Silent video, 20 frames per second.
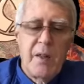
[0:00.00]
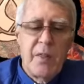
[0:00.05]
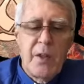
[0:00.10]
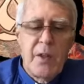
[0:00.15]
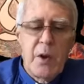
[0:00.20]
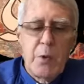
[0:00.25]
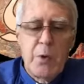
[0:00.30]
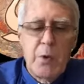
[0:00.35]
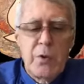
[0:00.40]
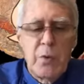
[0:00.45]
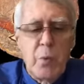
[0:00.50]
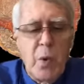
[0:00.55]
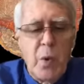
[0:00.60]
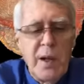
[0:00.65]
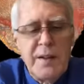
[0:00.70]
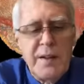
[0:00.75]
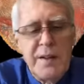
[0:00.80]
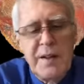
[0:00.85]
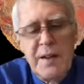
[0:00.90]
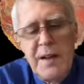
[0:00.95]
There was
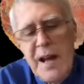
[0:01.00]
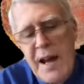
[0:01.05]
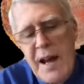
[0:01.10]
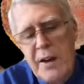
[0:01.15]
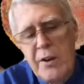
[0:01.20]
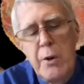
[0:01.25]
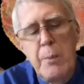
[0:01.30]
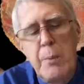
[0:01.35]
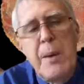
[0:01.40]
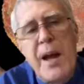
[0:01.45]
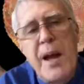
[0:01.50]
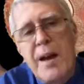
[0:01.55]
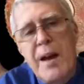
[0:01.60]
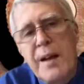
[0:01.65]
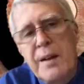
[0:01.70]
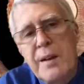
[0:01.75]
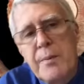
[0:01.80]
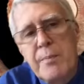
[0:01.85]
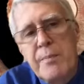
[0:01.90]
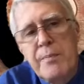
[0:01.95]
once an
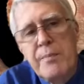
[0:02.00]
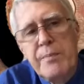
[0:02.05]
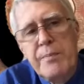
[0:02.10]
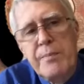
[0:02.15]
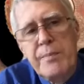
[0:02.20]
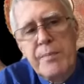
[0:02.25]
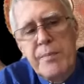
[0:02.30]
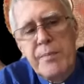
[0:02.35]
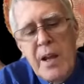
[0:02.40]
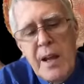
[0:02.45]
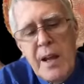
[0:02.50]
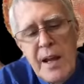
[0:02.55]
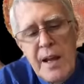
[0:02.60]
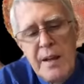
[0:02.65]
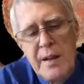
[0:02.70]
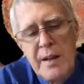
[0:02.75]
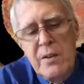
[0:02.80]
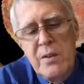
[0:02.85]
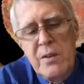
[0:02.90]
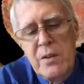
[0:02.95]
acrobat
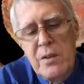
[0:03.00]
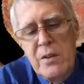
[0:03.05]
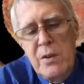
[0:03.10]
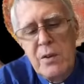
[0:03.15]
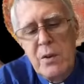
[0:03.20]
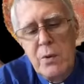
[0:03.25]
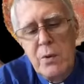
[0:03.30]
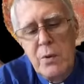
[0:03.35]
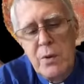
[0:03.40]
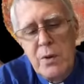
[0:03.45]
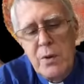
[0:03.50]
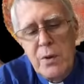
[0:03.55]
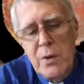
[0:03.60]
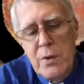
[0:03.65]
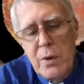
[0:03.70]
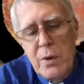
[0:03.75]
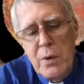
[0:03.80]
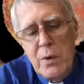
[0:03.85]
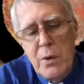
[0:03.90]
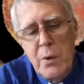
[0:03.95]
and a
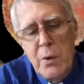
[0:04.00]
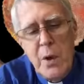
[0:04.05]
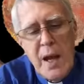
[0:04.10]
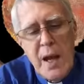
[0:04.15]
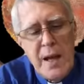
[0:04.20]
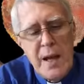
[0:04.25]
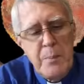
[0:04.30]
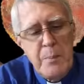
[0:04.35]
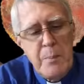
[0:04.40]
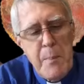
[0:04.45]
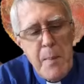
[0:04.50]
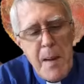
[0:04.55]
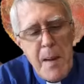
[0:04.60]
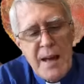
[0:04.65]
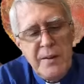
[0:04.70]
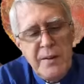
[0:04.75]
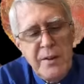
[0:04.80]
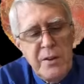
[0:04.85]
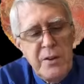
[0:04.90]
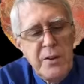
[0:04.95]
student who had
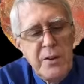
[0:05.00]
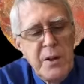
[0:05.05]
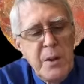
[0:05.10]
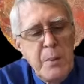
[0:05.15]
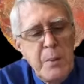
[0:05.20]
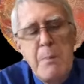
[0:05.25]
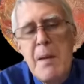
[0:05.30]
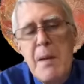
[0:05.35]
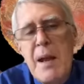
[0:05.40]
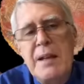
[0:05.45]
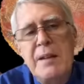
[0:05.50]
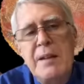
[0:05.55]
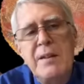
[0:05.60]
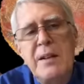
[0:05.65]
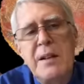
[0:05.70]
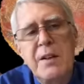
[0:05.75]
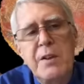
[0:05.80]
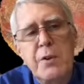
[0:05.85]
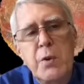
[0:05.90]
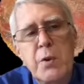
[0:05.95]
mastered
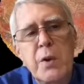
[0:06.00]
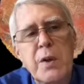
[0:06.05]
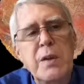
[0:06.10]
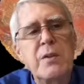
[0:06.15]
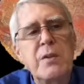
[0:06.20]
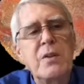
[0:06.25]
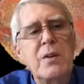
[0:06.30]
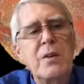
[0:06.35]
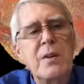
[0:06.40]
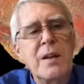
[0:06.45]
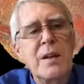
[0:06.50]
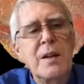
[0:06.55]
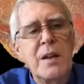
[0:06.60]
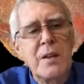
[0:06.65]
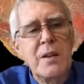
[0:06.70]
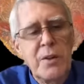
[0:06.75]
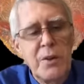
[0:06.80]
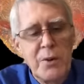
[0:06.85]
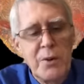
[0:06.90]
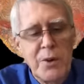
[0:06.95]
amazing tricks
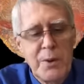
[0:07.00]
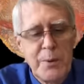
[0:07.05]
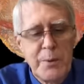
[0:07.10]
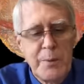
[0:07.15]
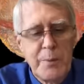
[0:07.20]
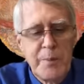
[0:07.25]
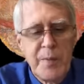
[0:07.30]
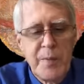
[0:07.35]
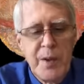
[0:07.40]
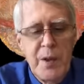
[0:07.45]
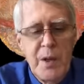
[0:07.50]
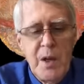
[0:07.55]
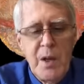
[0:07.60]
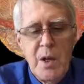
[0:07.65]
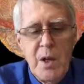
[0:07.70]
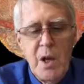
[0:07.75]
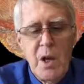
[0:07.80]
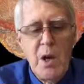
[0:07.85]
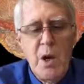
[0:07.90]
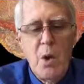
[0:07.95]
together.
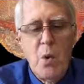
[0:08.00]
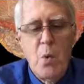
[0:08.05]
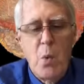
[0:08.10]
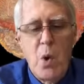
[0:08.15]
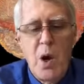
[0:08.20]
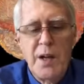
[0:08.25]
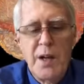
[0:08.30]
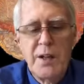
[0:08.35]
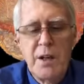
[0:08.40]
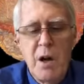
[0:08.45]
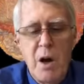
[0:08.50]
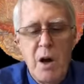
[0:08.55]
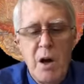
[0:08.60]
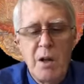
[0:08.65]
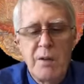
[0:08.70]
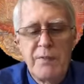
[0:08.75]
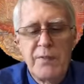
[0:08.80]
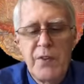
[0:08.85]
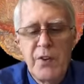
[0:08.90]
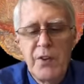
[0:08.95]
One
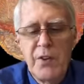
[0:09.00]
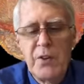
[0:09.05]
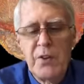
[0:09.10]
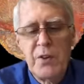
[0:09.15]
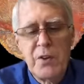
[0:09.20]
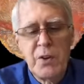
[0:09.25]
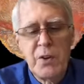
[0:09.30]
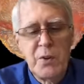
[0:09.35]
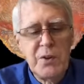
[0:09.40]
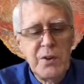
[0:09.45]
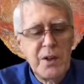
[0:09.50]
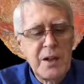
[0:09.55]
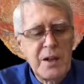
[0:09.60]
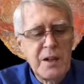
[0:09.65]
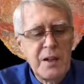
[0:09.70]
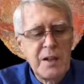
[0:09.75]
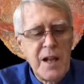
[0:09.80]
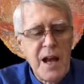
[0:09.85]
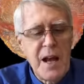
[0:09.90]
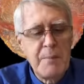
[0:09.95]
called for the student to
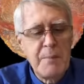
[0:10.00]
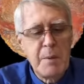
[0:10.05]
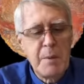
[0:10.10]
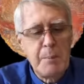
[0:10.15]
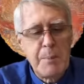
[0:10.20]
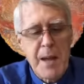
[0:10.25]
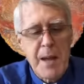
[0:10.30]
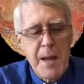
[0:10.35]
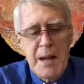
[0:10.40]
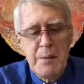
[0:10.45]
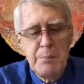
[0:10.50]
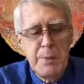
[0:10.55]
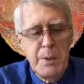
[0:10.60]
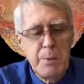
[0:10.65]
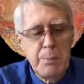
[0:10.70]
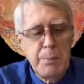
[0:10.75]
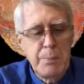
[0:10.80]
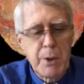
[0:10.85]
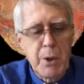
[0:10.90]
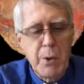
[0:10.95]
climb a
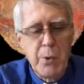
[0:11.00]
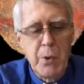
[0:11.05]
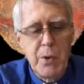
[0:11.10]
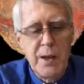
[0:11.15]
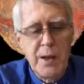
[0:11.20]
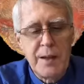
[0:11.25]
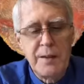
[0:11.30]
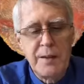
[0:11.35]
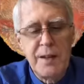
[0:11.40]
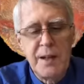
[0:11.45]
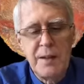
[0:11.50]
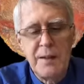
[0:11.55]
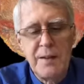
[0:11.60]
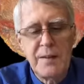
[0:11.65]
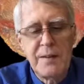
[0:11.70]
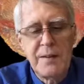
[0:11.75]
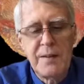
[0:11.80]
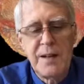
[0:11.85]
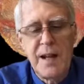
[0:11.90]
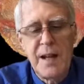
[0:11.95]
bamboo pole and then
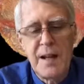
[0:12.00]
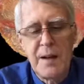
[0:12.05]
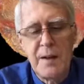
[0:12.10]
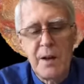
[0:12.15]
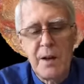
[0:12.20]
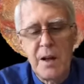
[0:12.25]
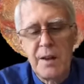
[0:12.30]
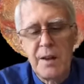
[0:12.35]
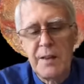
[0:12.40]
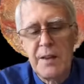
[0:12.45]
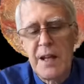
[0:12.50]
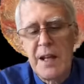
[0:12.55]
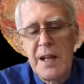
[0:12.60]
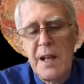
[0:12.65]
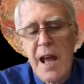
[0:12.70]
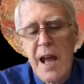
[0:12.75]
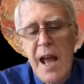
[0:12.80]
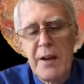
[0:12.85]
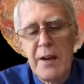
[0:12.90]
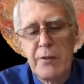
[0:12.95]
stand on
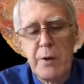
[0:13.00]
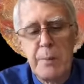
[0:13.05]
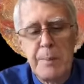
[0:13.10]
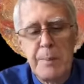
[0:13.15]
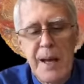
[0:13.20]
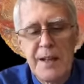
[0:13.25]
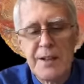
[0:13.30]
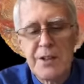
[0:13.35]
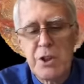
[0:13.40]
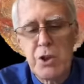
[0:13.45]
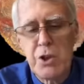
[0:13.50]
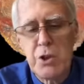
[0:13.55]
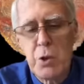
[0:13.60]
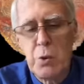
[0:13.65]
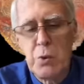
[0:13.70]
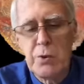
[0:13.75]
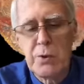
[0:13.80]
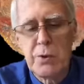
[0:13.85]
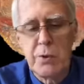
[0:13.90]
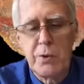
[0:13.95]
the acrobat's
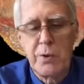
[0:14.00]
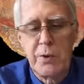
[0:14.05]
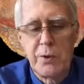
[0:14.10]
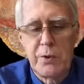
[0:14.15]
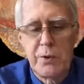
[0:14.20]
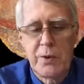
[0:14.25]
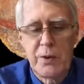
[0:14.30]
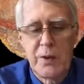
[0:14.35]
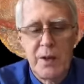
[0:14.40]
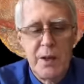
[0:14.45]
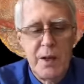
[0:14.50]
shoulders.